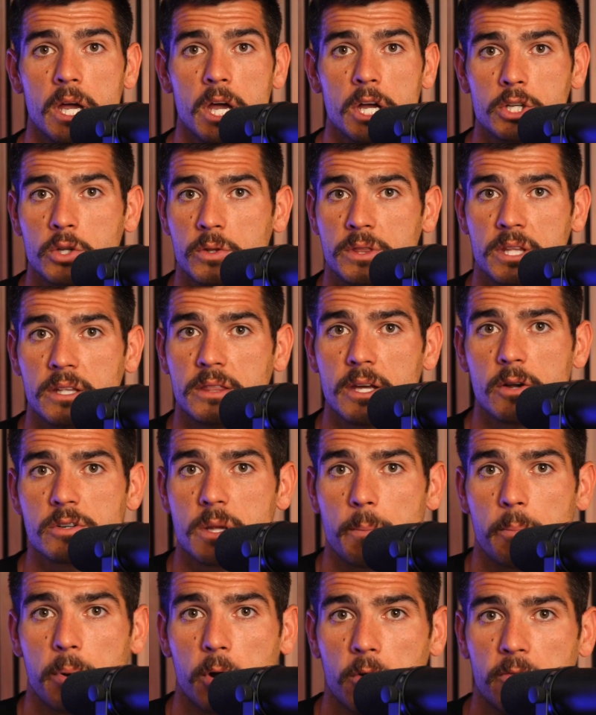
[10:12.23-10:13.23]
Do you think there's
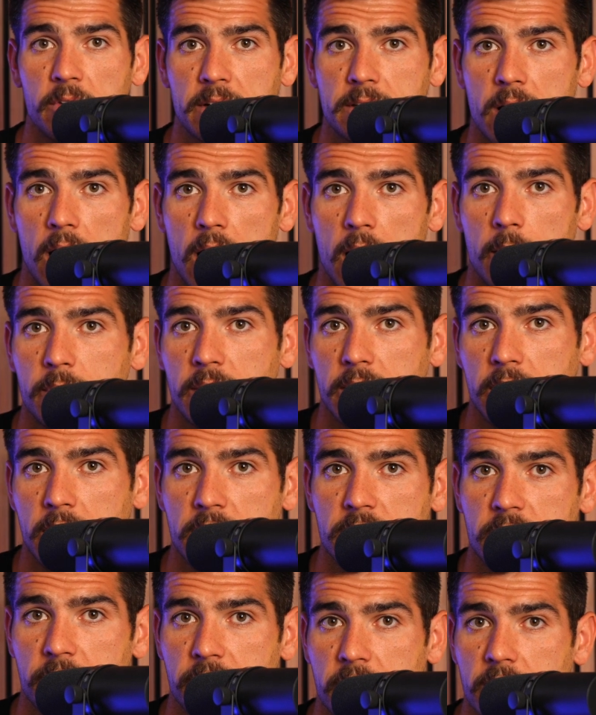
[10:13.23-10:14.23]
a perfect time to get
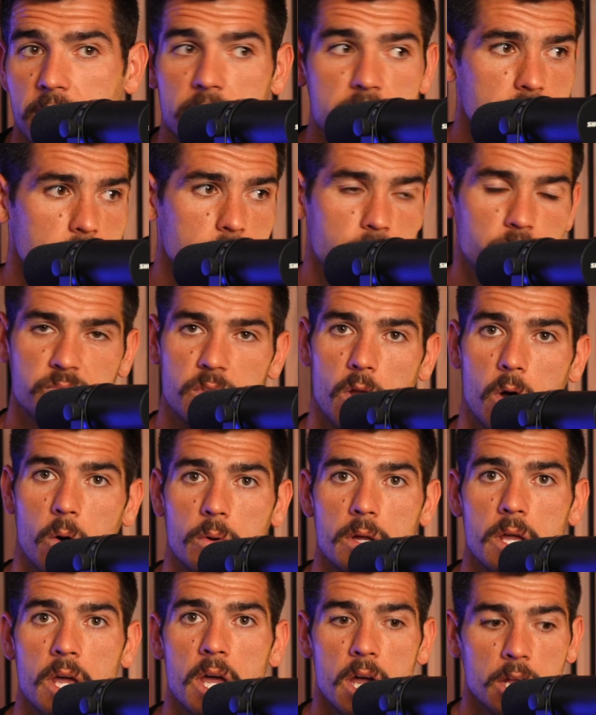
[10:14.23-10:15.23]
into fitness? No.
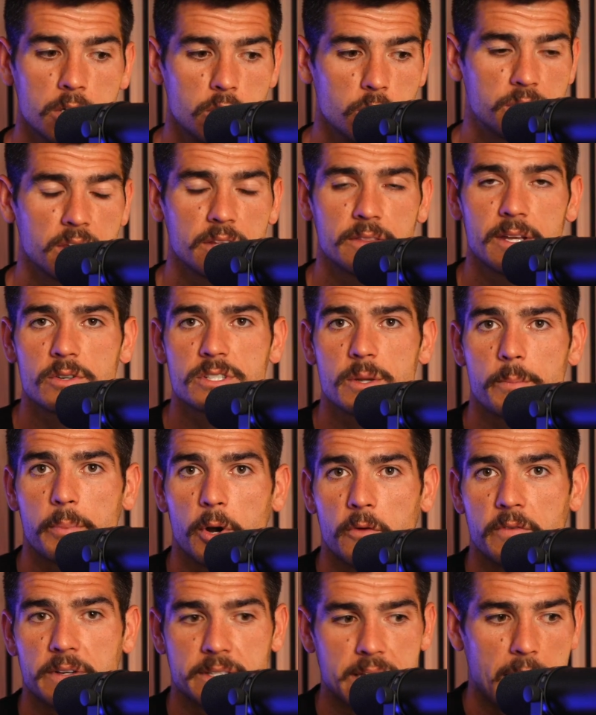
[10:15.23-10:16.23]
Do you think there was a
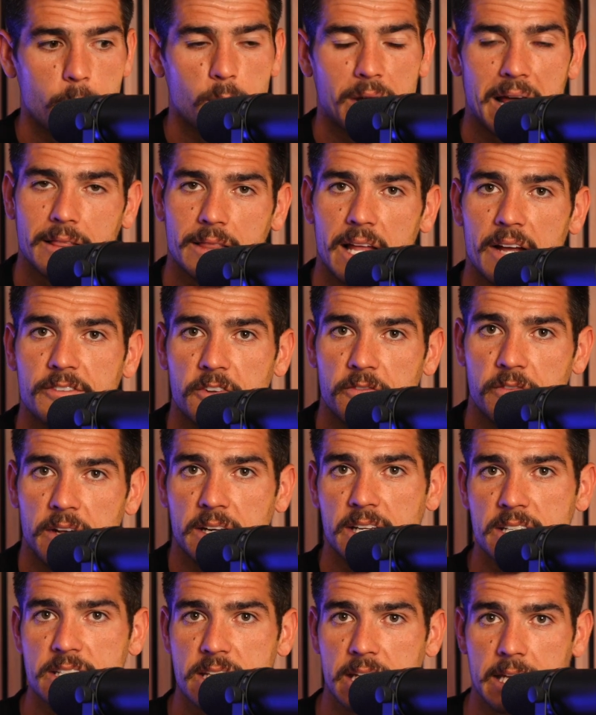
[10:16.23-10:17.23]
perfect time when I left
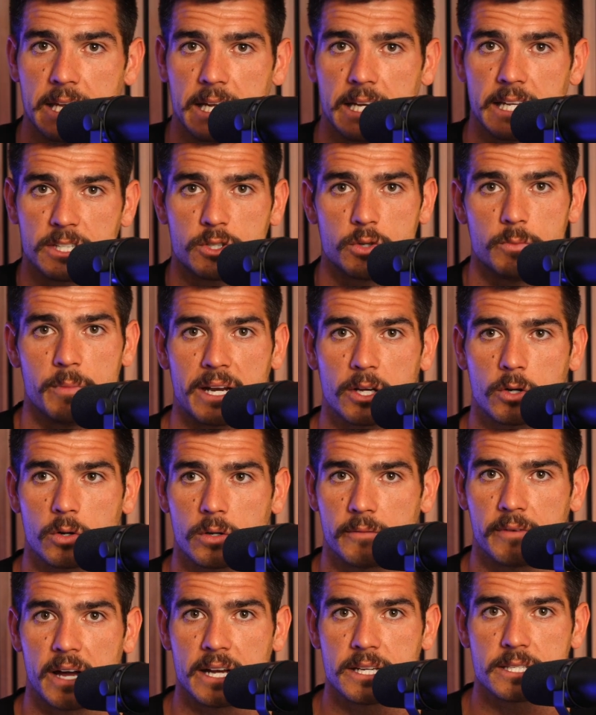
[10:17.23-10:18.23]
fitness to get into medical
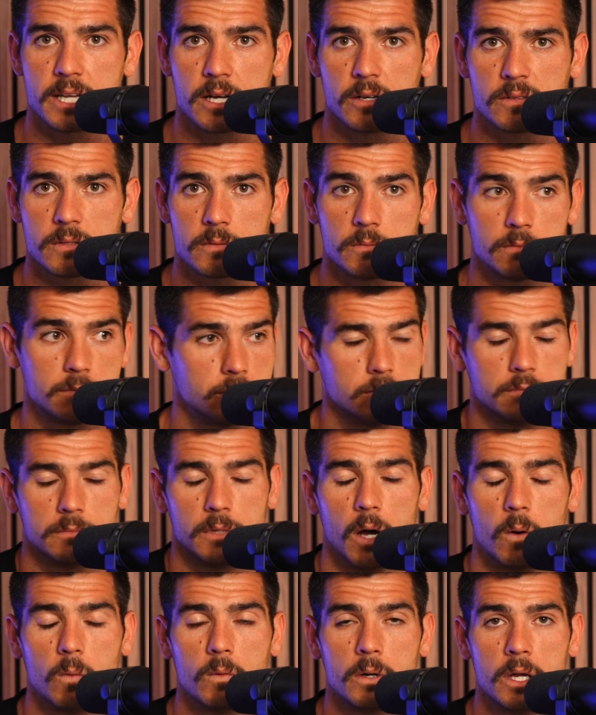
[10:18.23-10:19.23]
device sales?
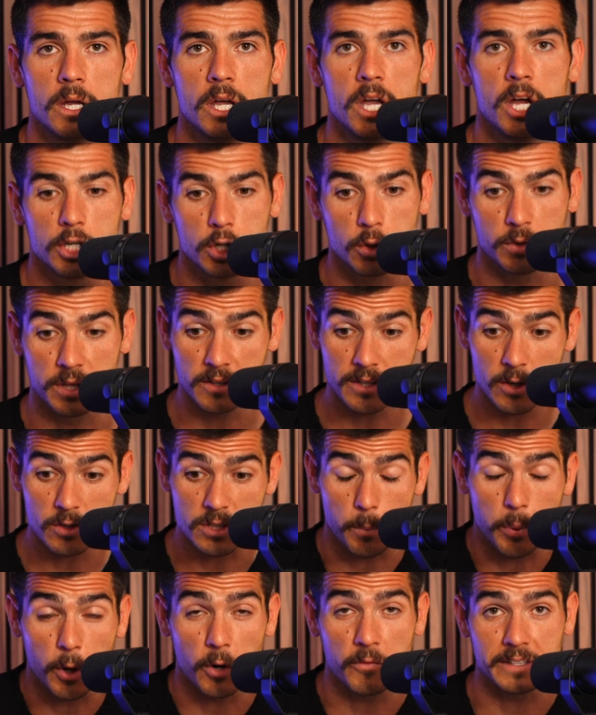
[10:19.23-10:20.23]
No. Do you think there was
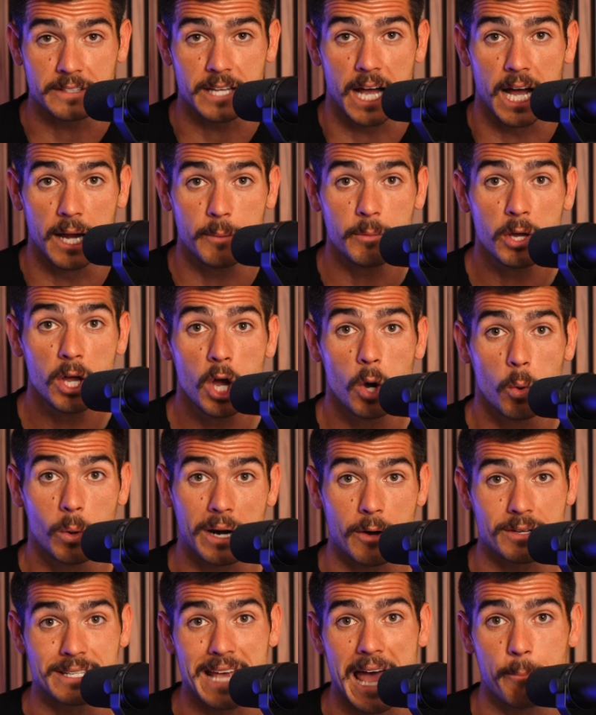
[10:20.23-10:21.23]
a perfect time when
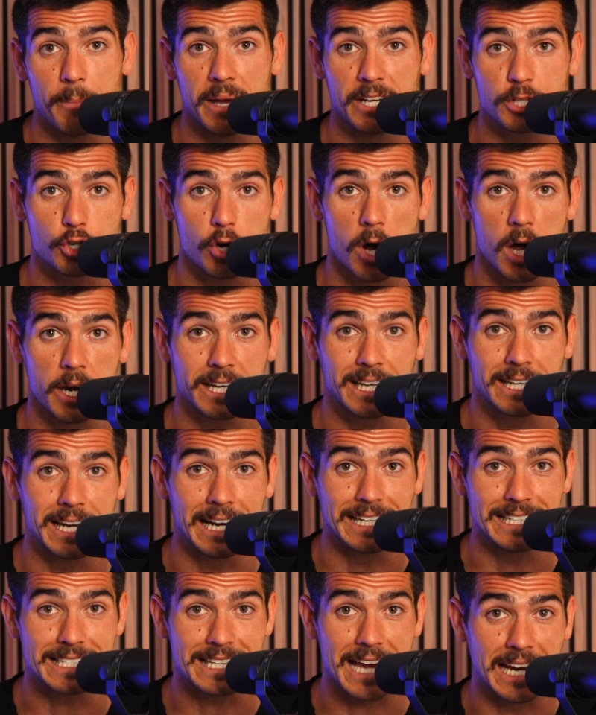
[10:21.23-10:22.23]
I was at Medtronic and I
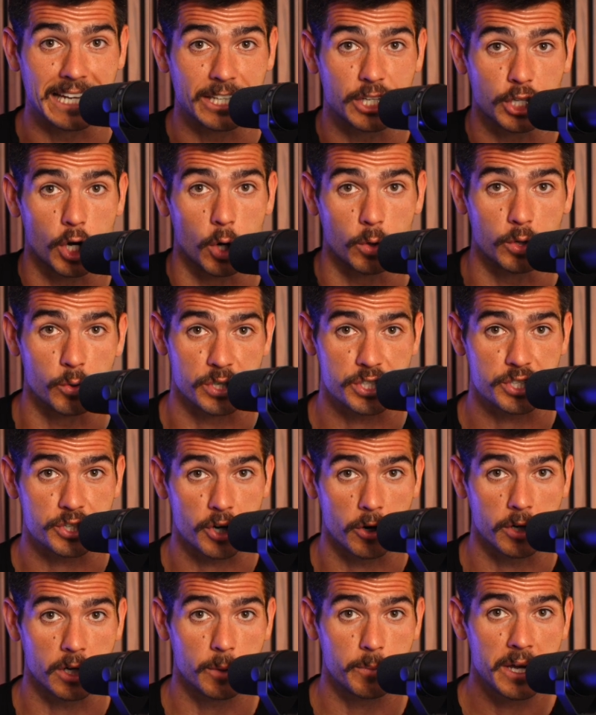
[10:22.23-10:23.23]
decided to go to a
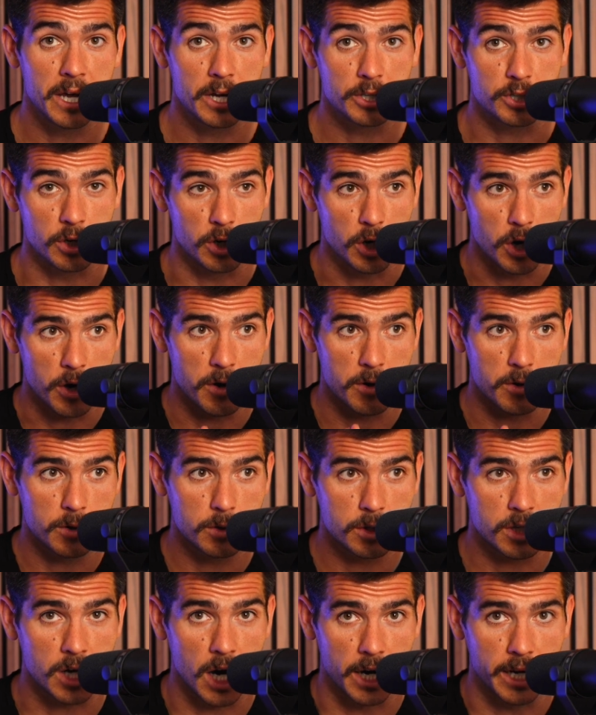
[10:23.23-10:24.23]
startup to
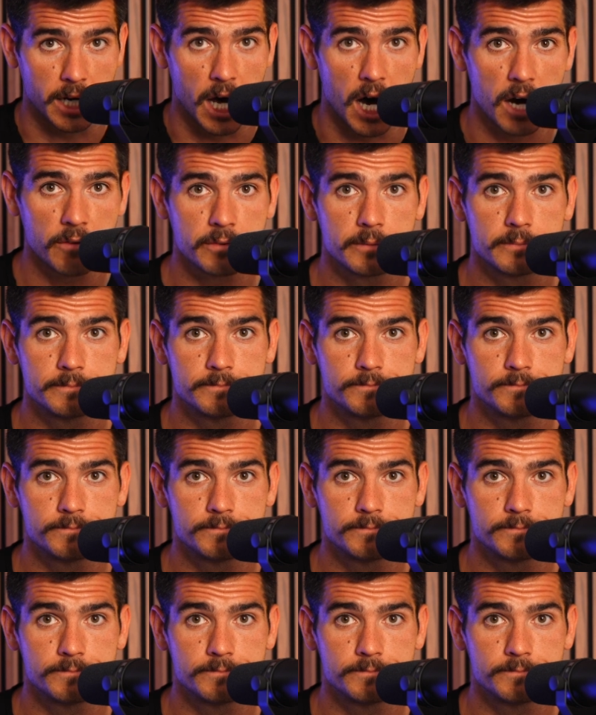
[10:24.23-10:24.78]
cut it off?